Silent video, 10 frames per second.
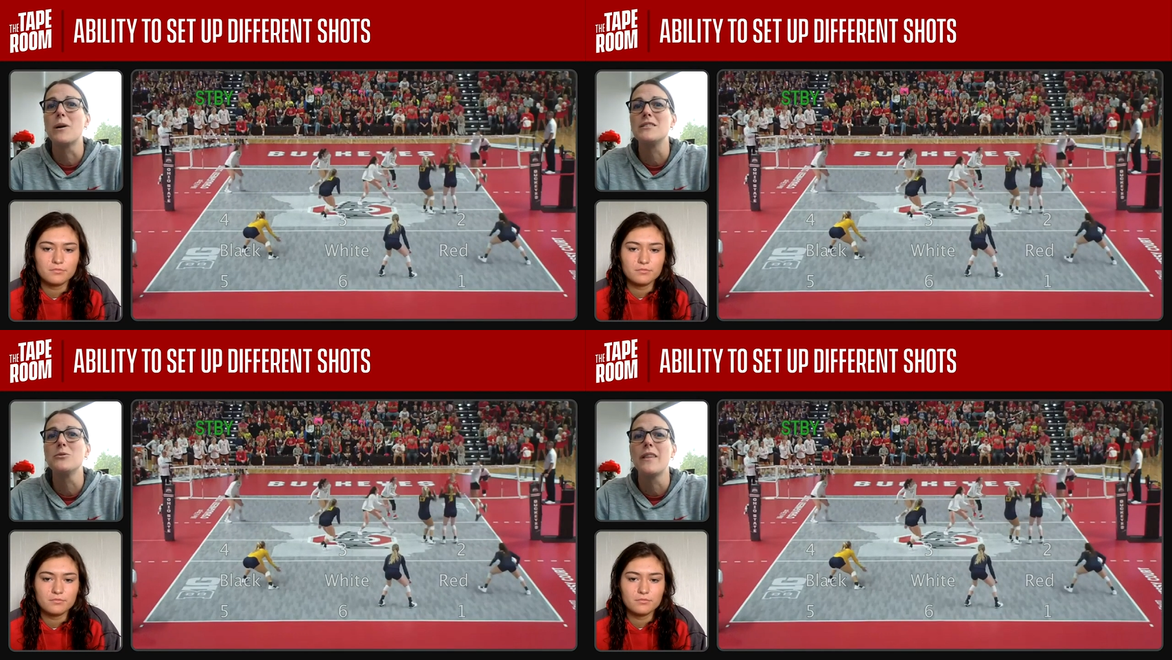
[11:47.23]

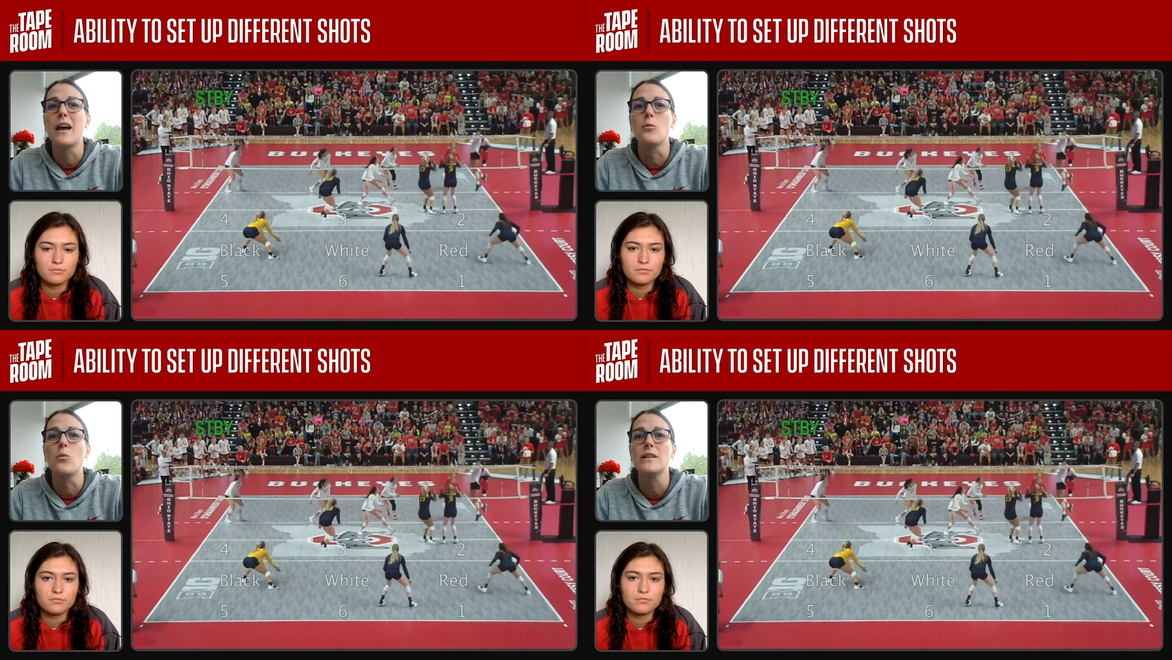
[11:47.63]
Speaker 1: by doing
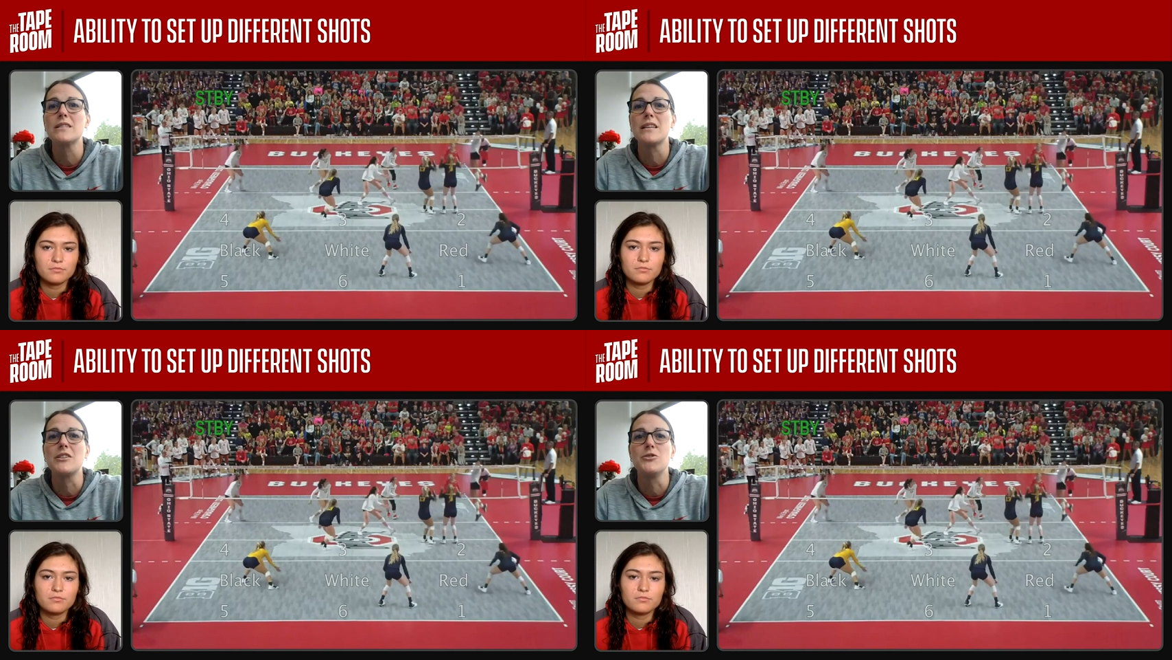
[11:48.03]
that, what
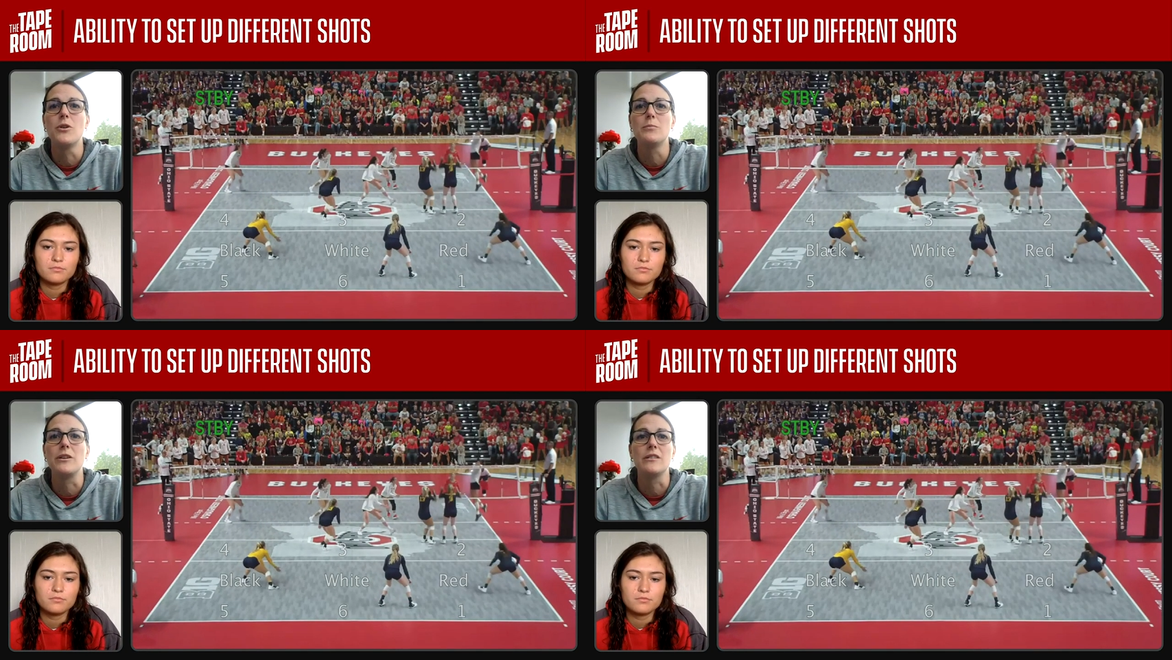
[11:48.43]
sets you
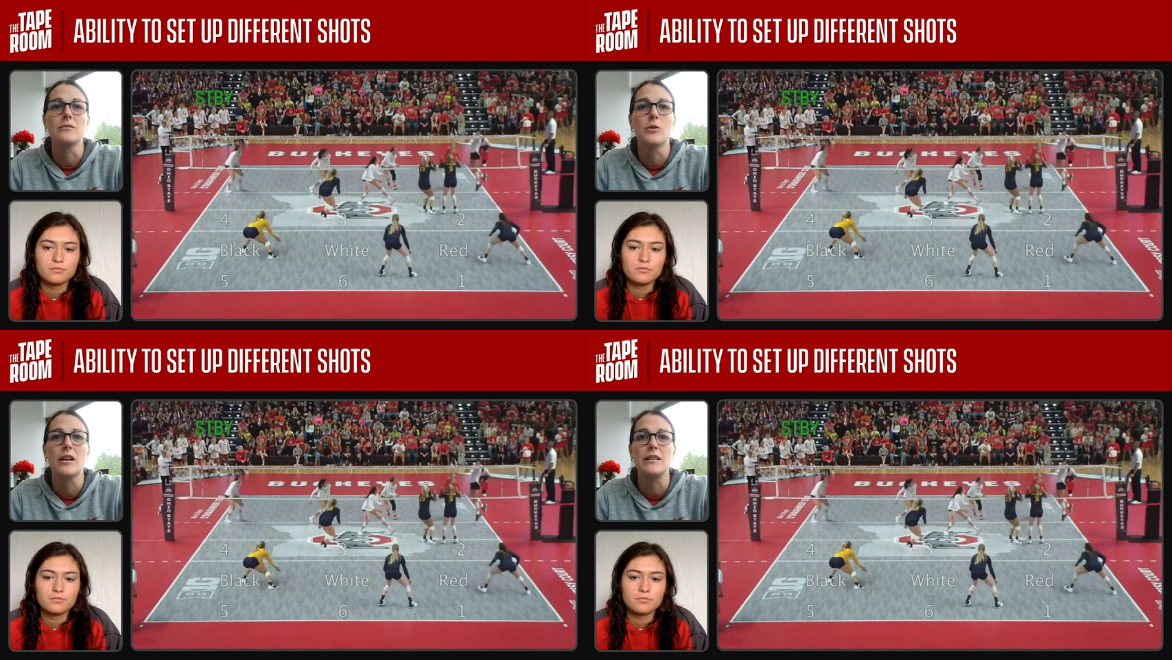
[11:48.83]
up here?
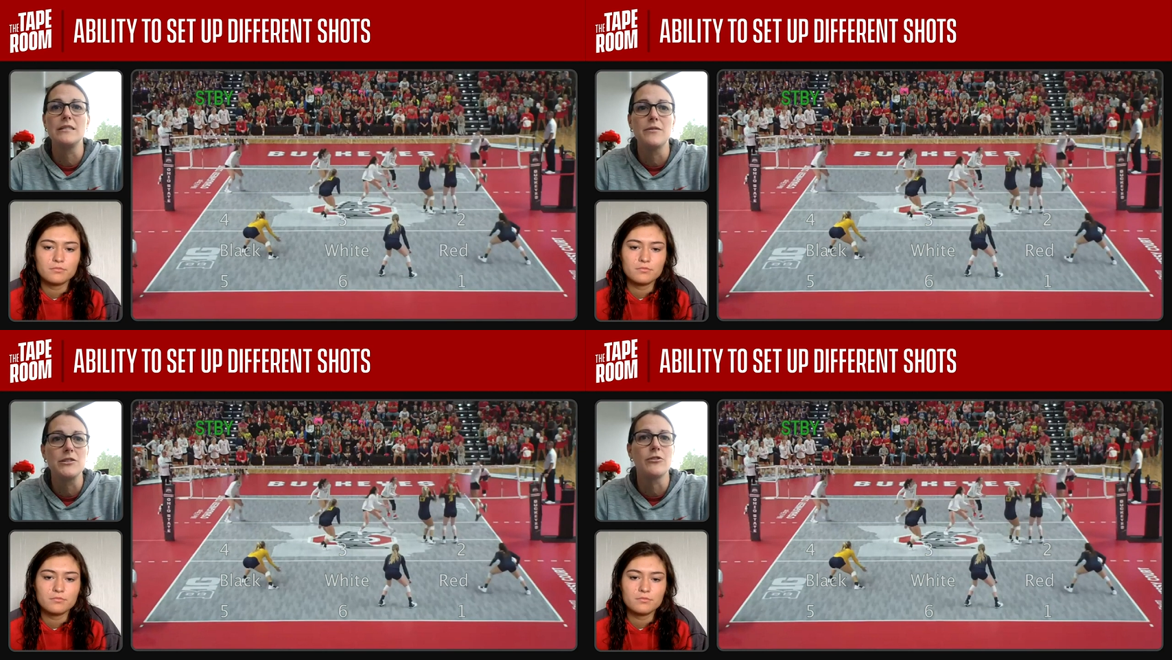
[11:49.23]
What kind of
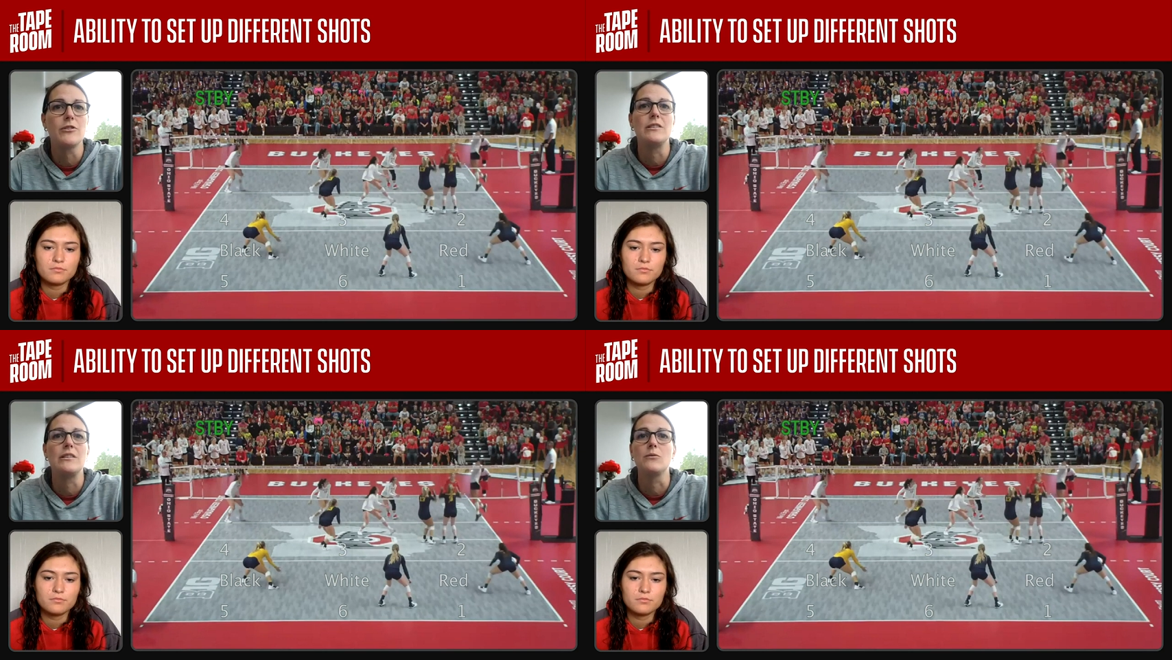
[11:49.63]
defense are you
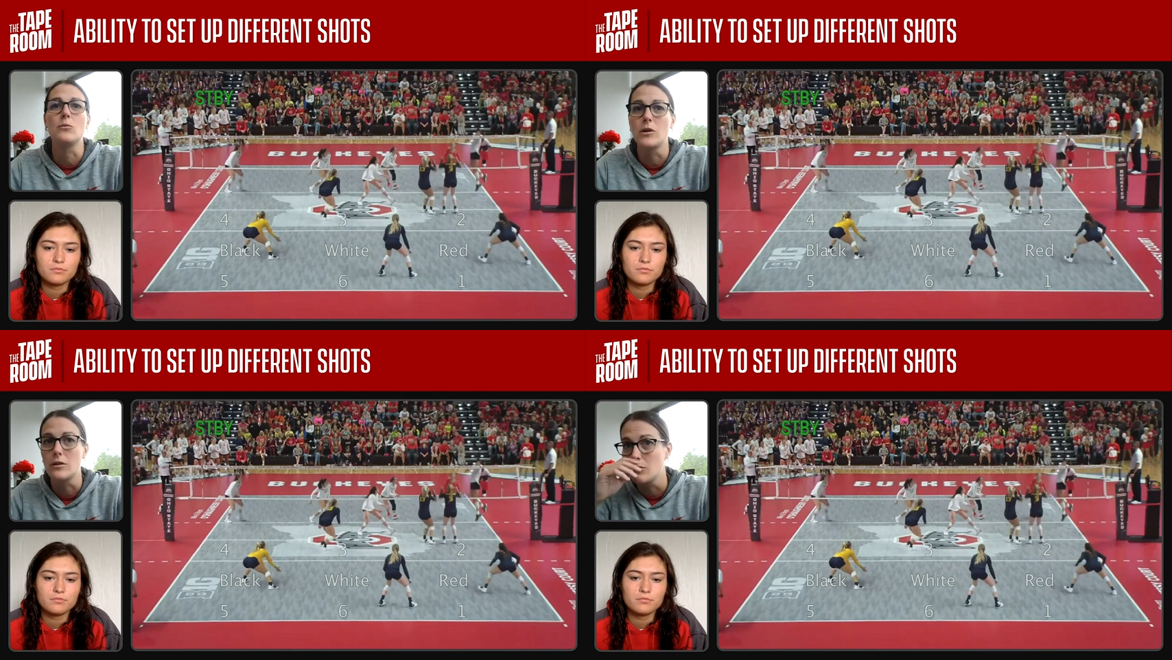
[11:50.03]
in, and
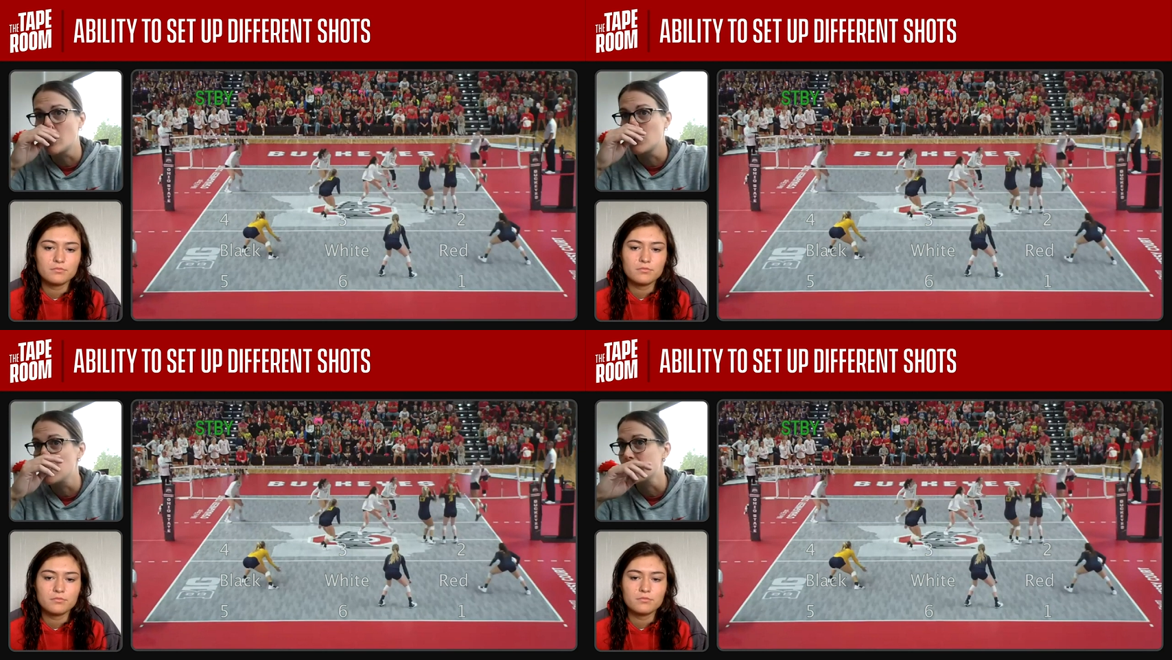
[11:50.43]
what,
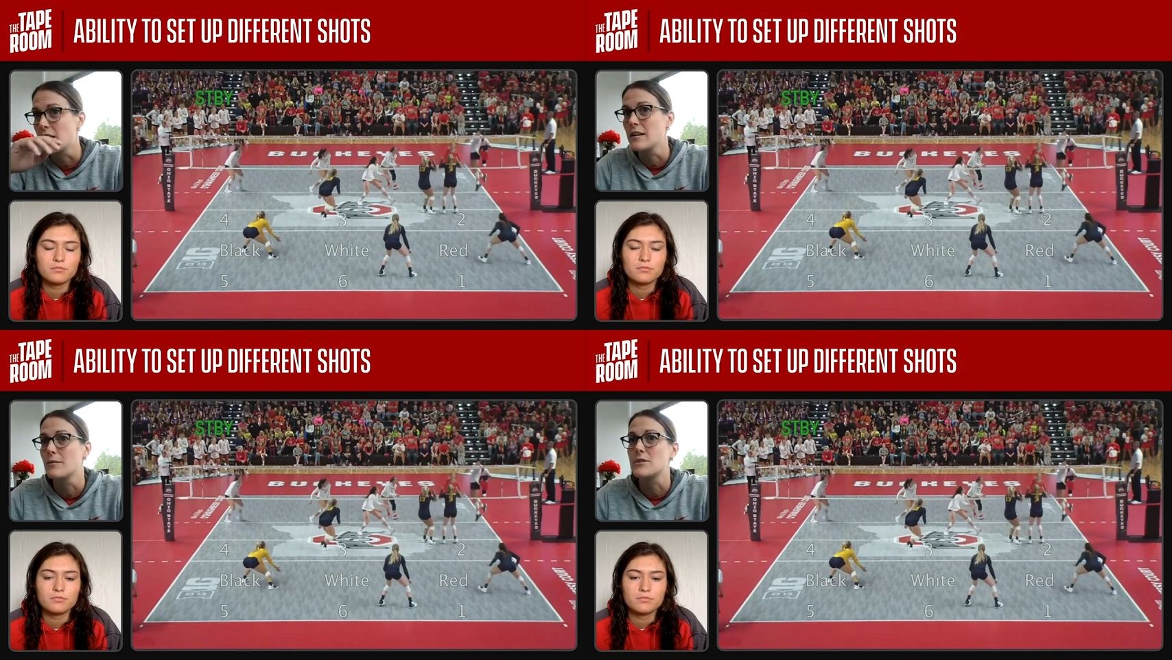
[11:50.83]
what are we
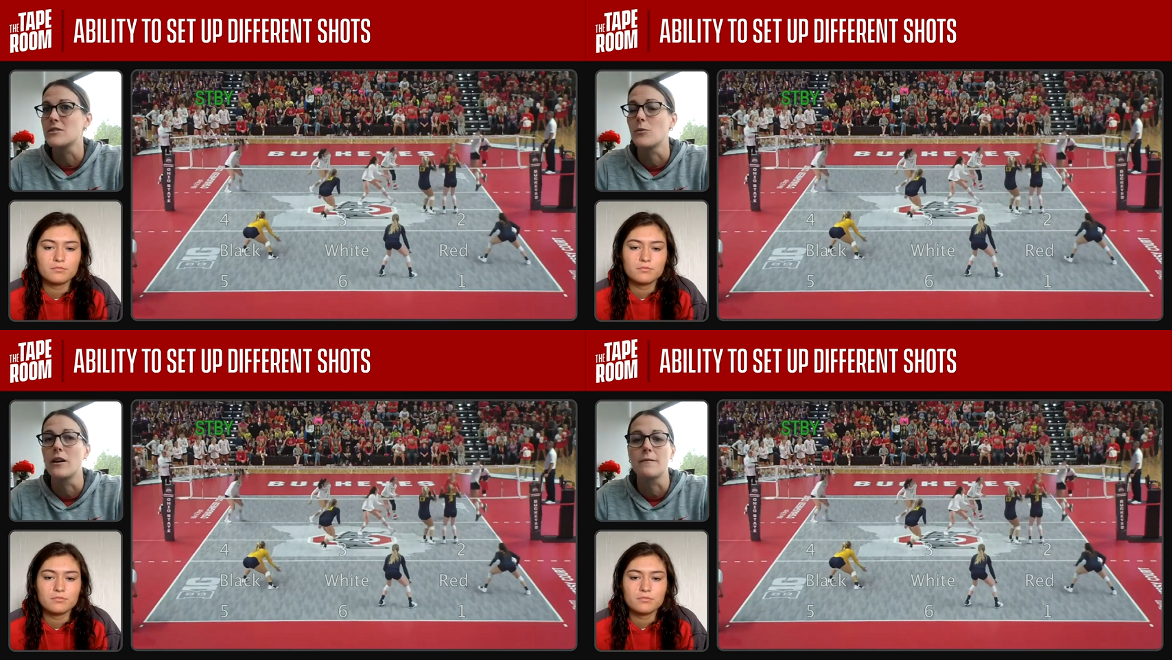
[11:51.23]
setting up to
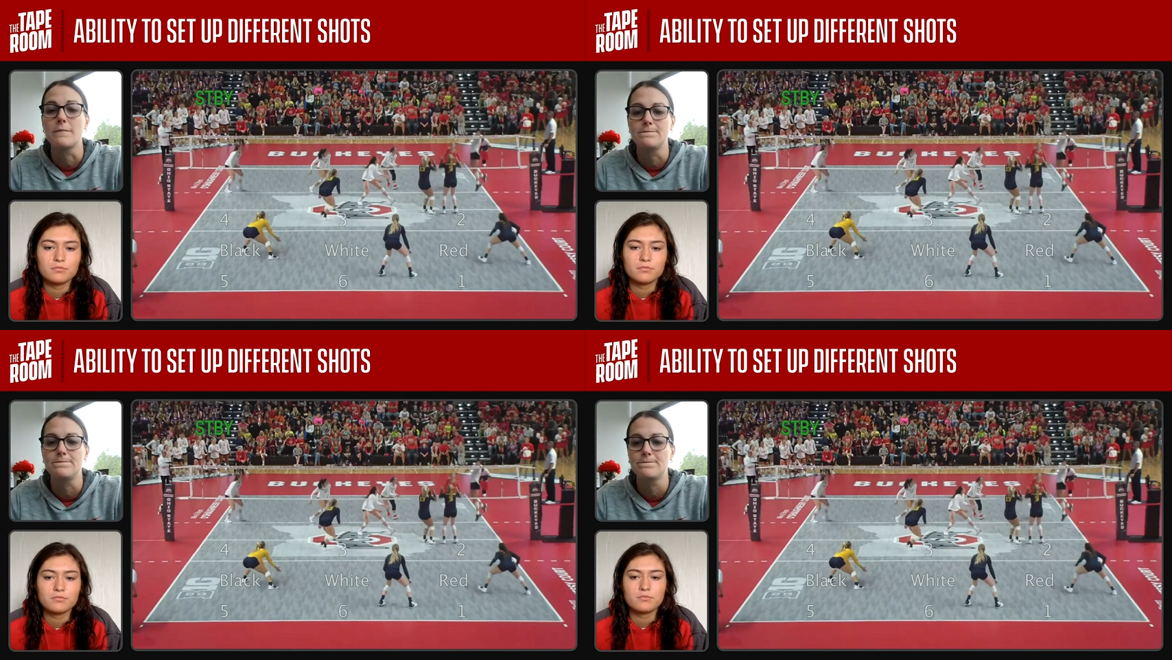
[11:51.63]

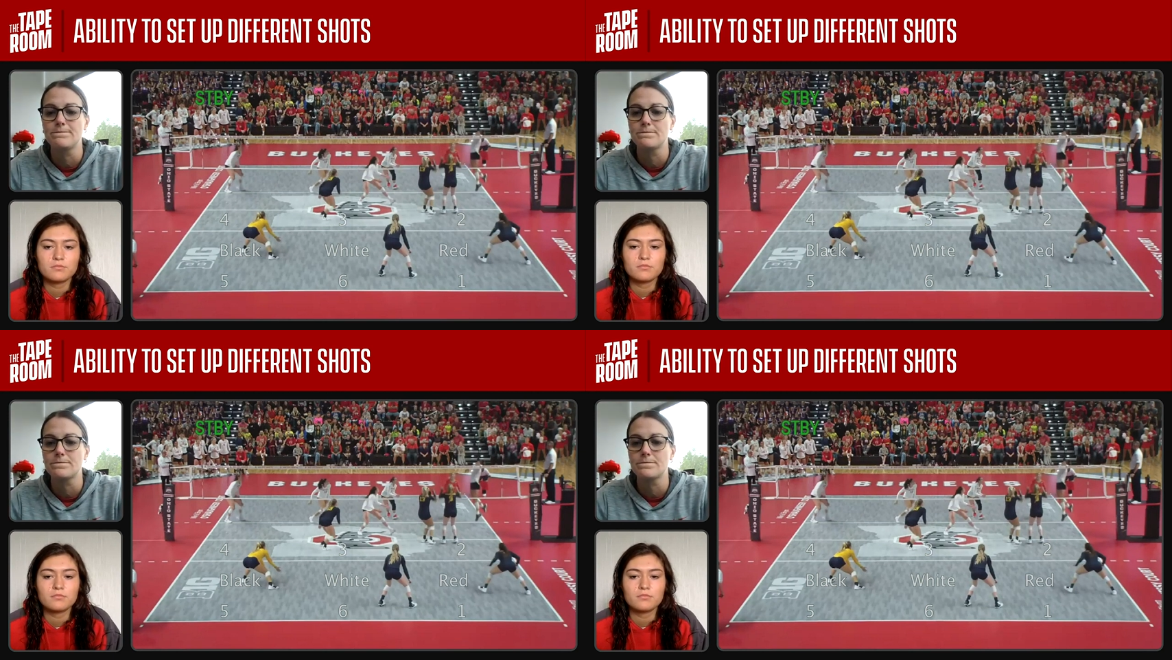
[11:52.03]
something?